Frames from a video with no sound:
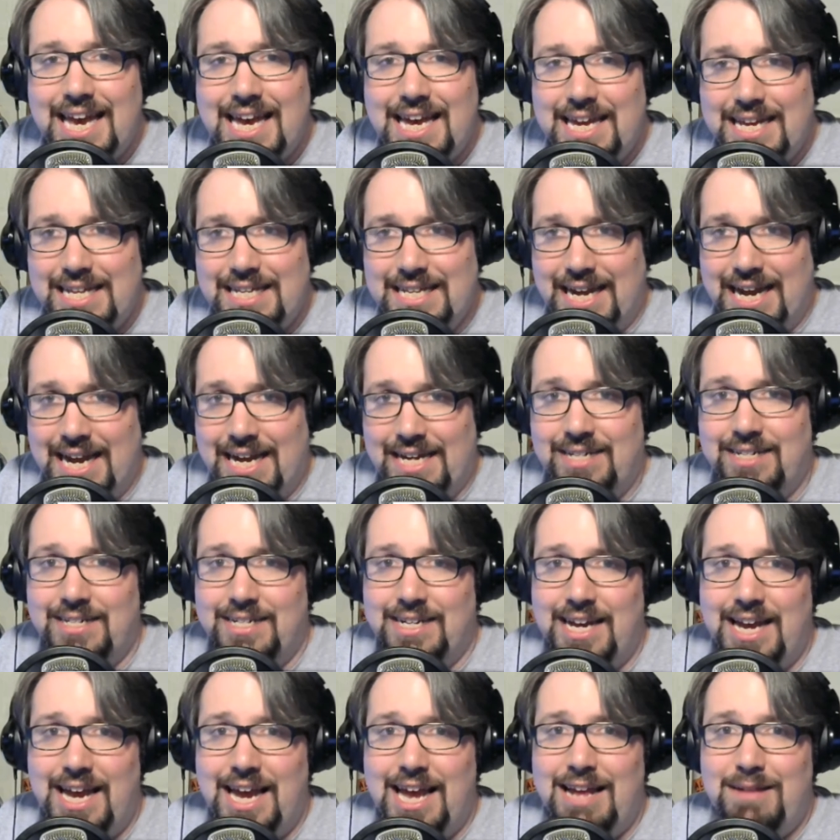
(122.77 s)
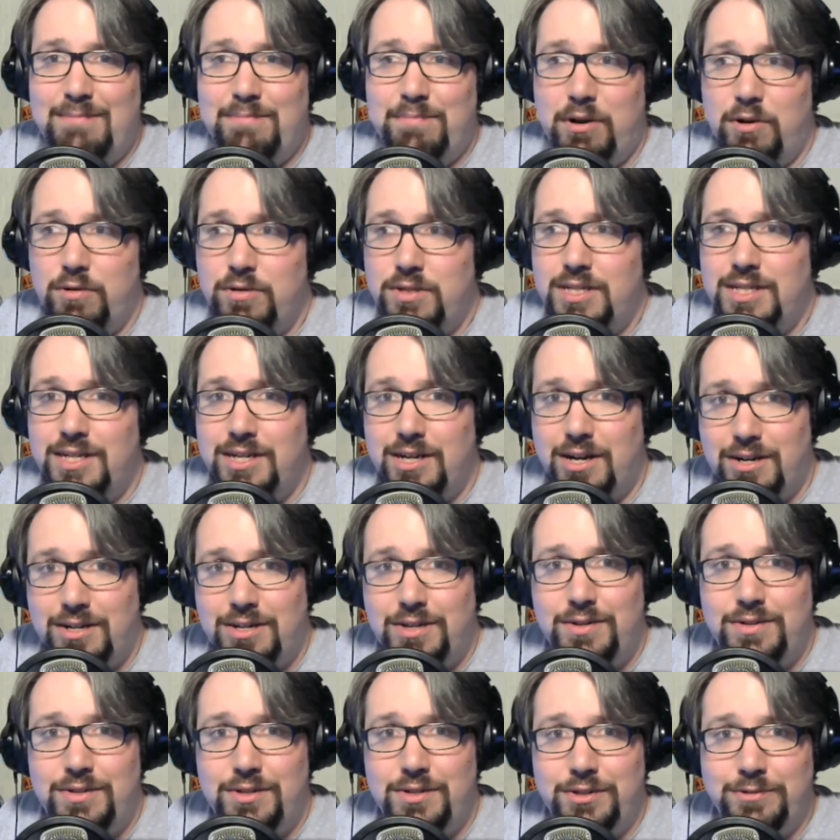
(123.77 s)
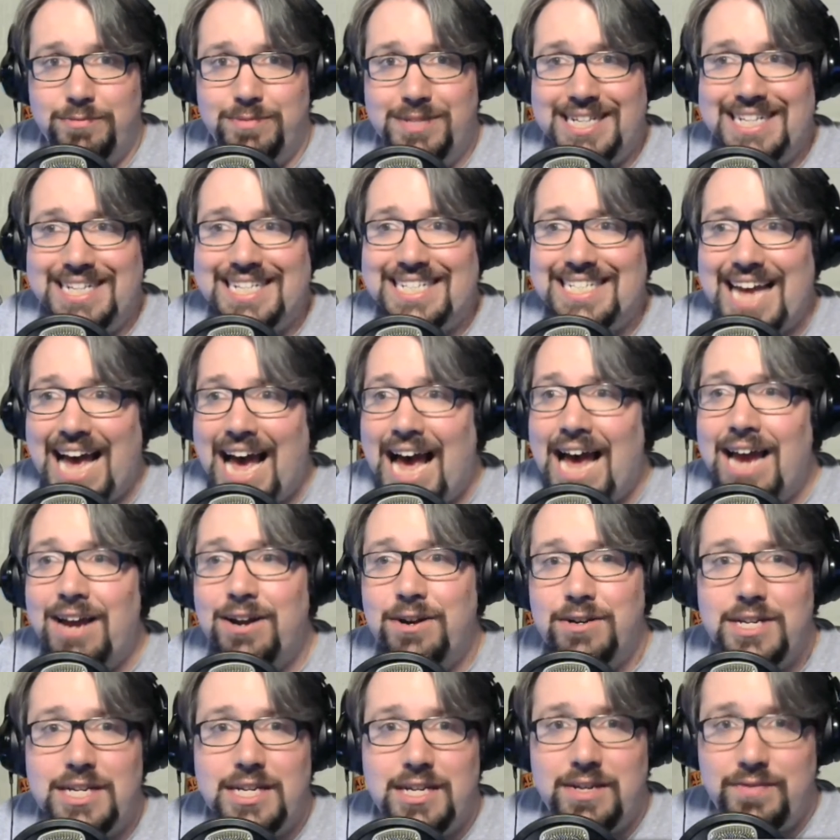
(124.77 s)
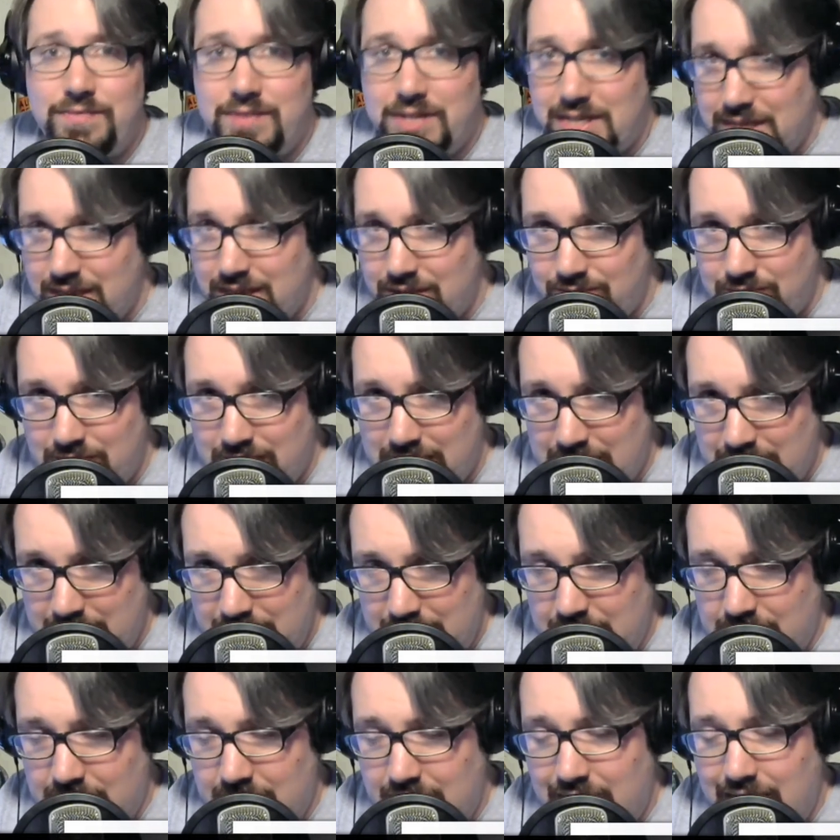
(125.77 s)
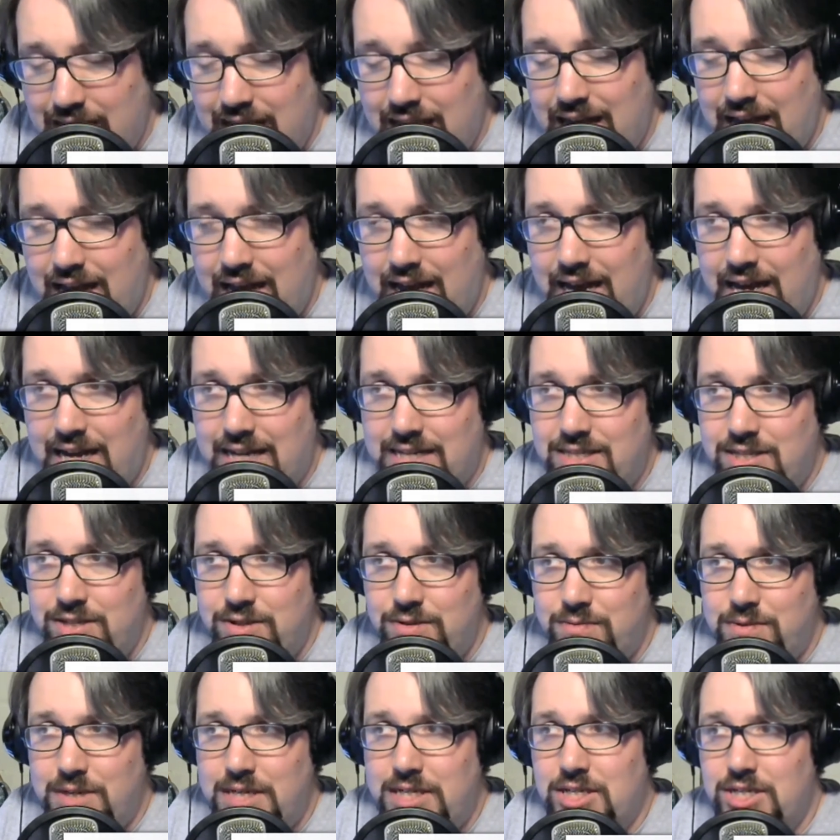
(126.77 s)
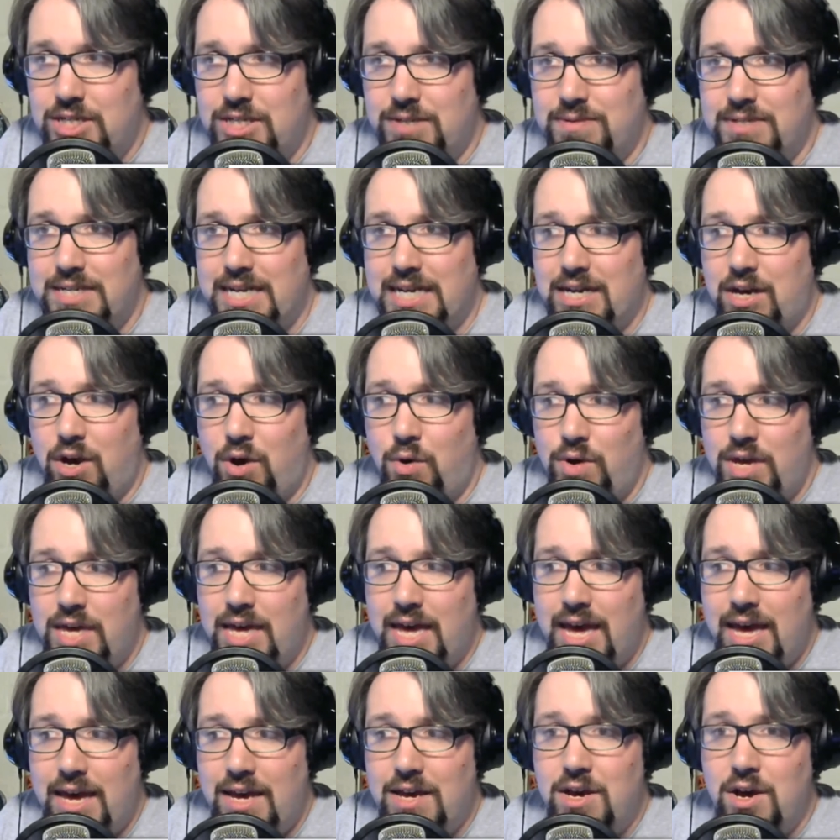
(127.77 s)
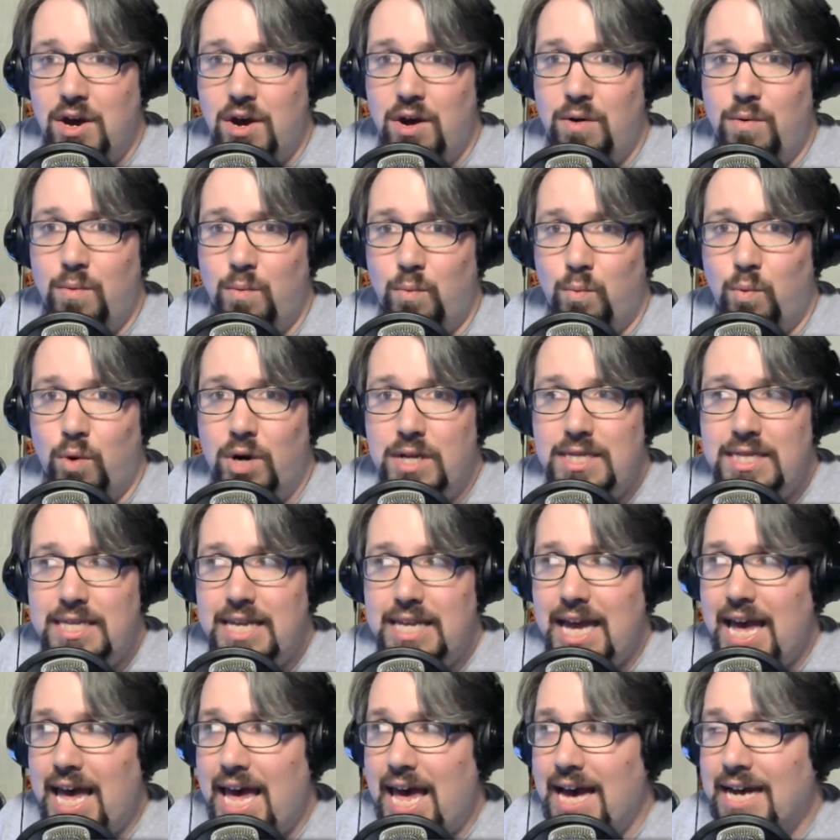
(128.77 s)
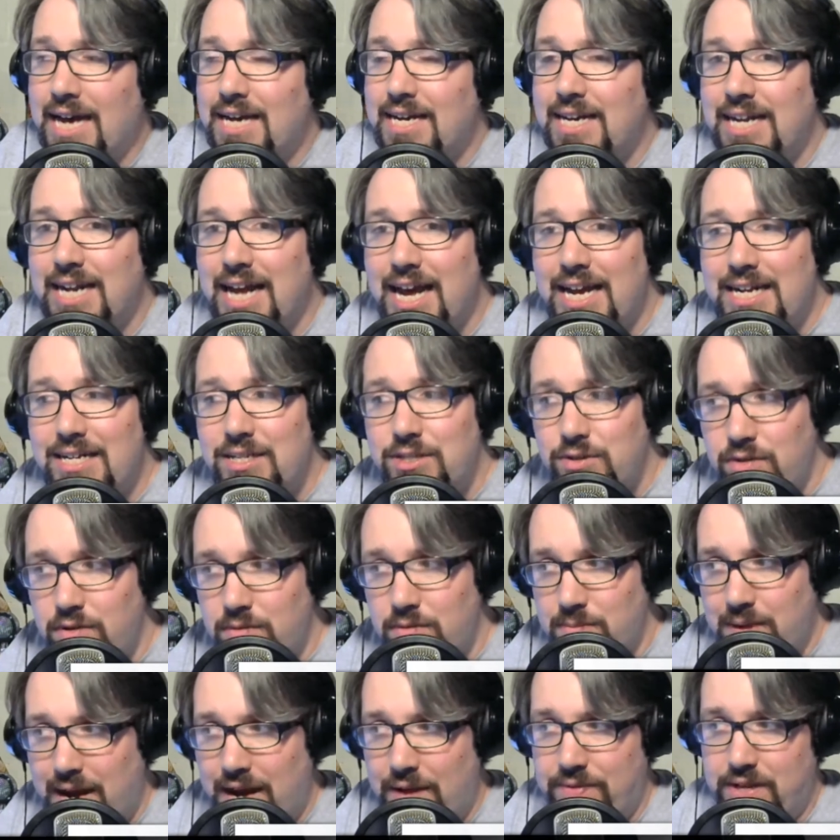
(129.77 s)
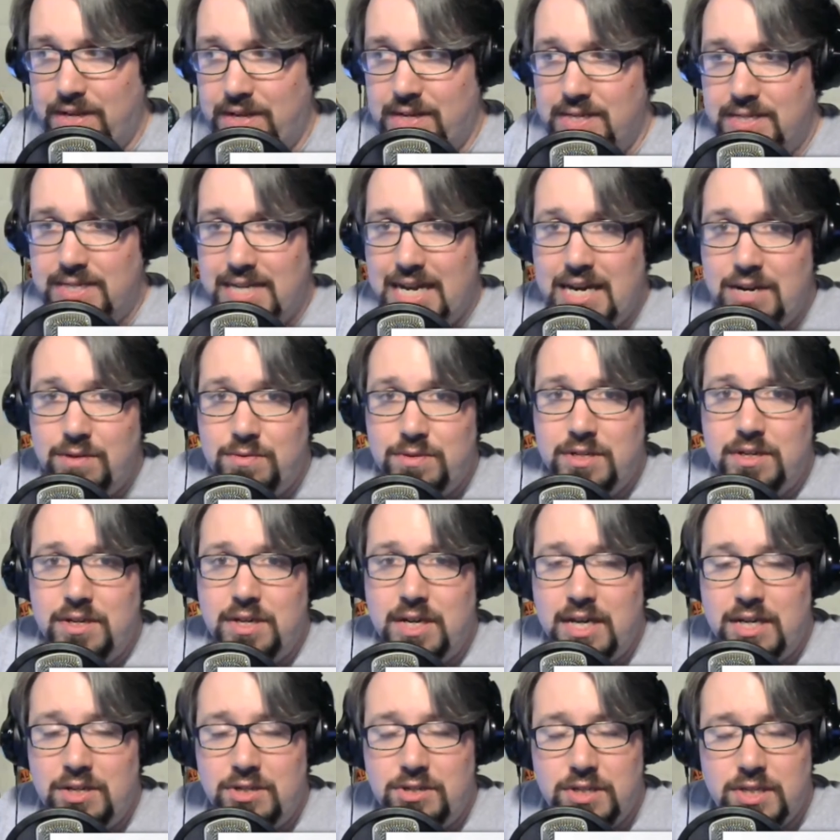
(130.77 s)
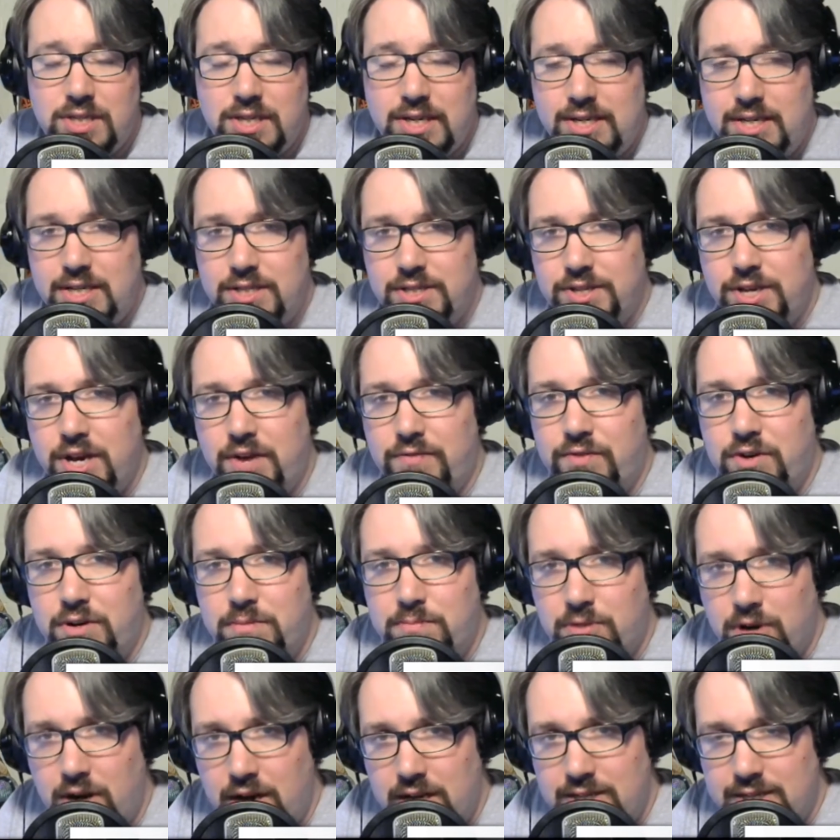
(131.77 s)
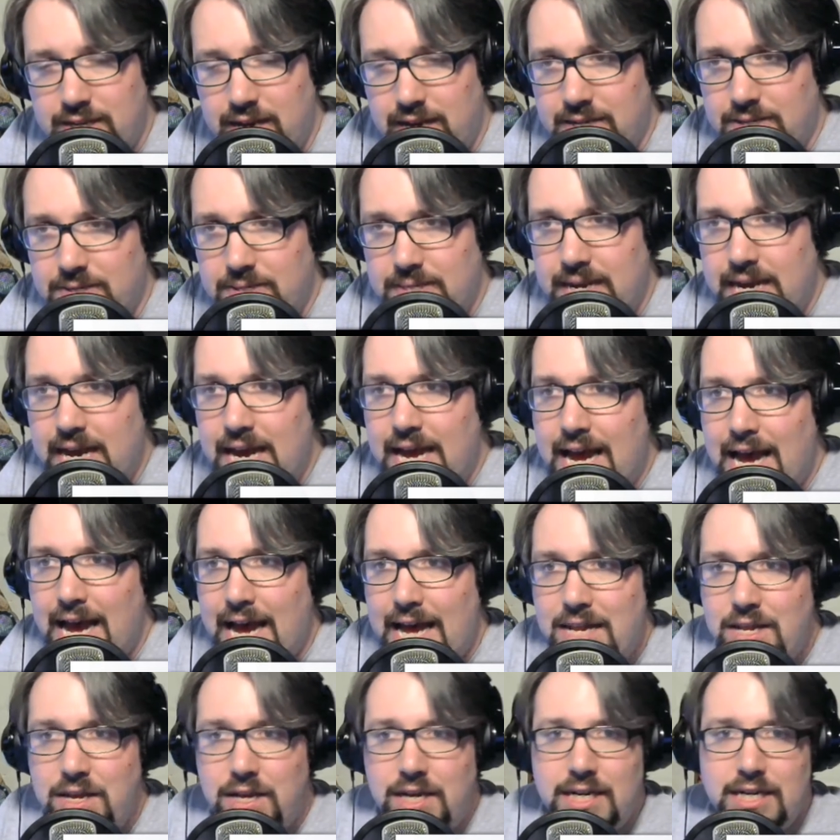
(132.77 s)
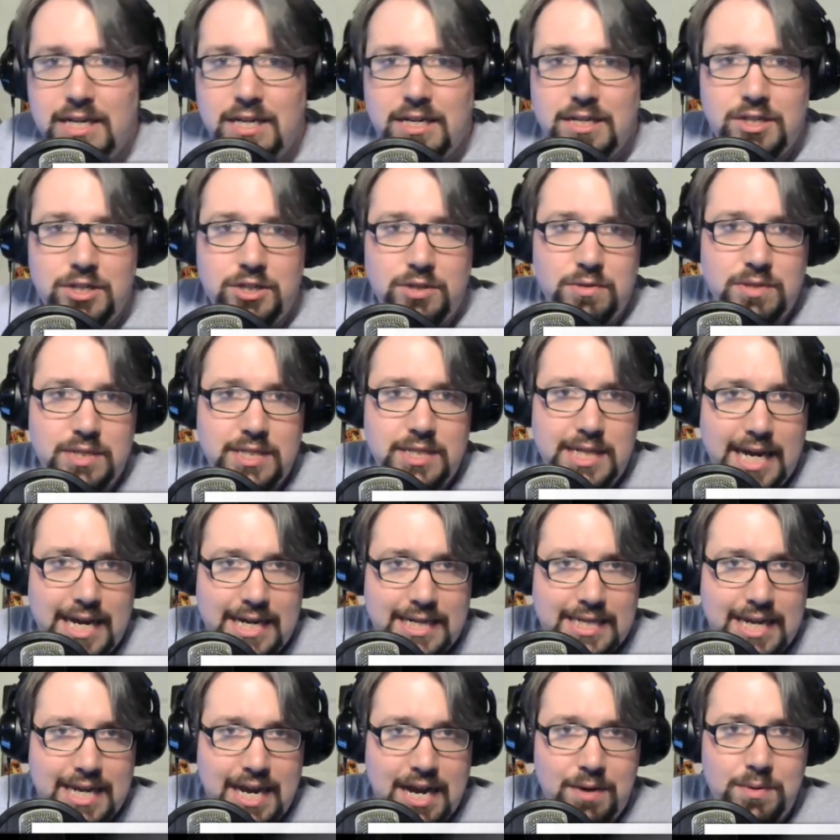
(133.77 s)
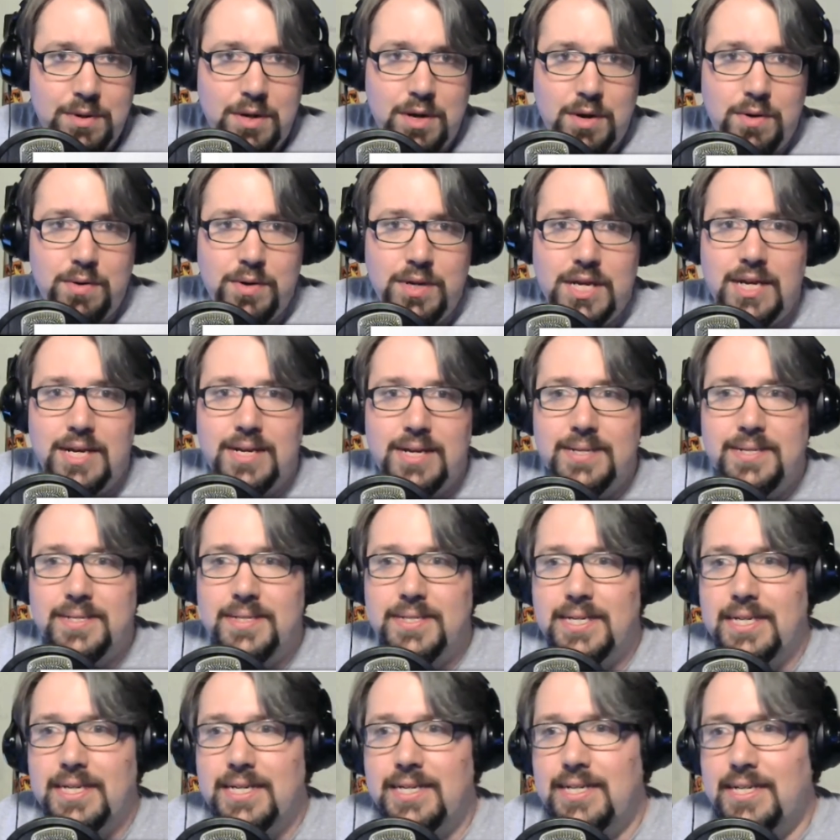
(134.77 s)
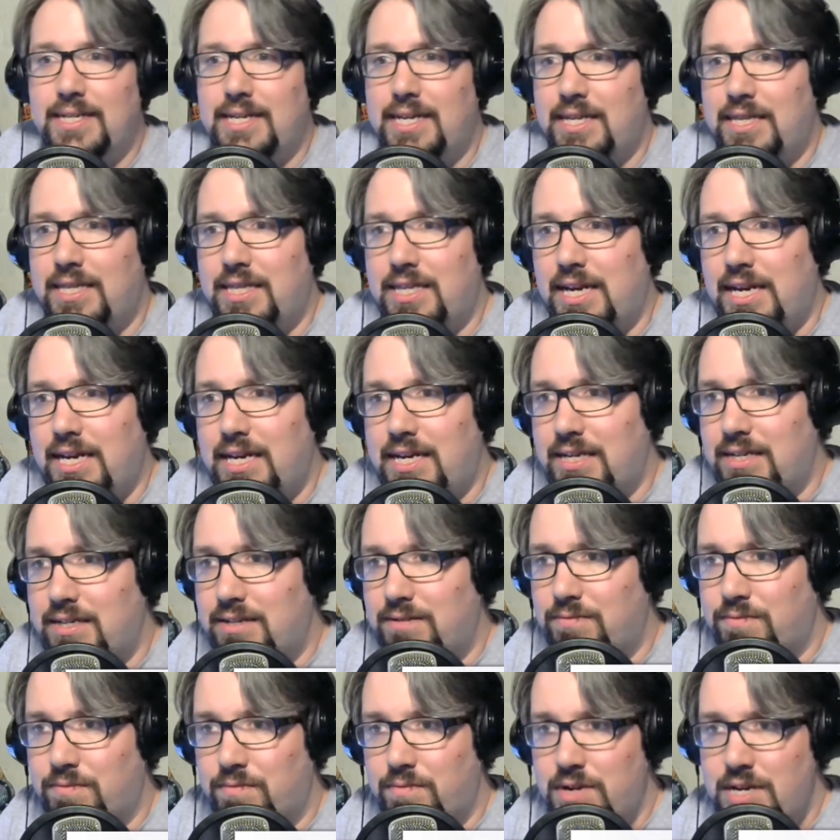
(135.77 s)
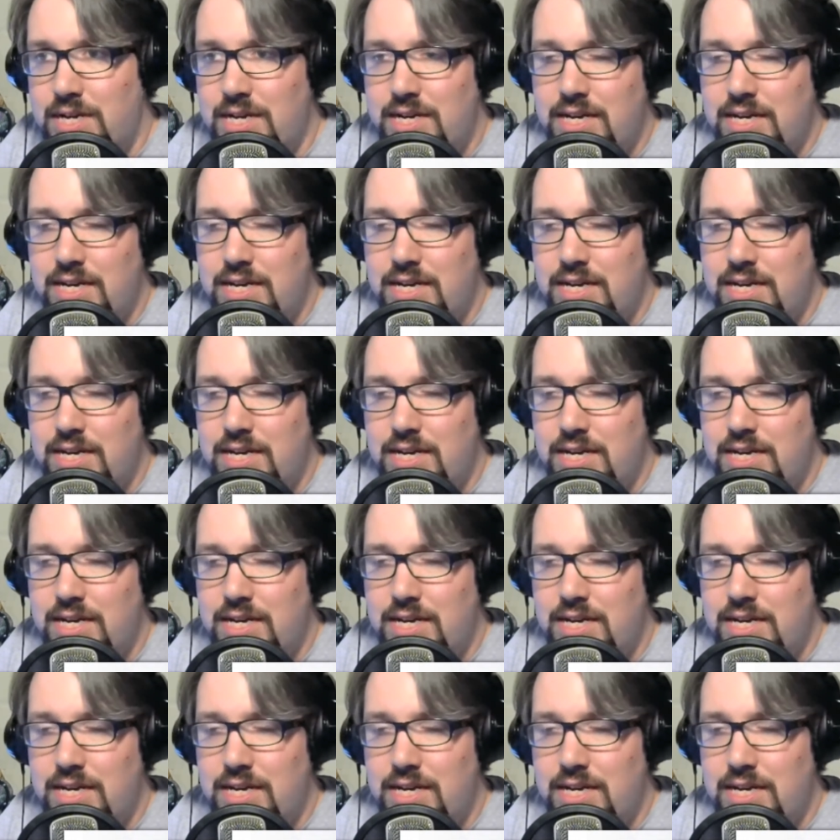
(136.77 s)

taken that and posted it on YouTube, the entirety of the DVD, to which I was like, okay, what the heck can I do about this? And it was an interesting discovery process. And you can issue a takedown notice, and they can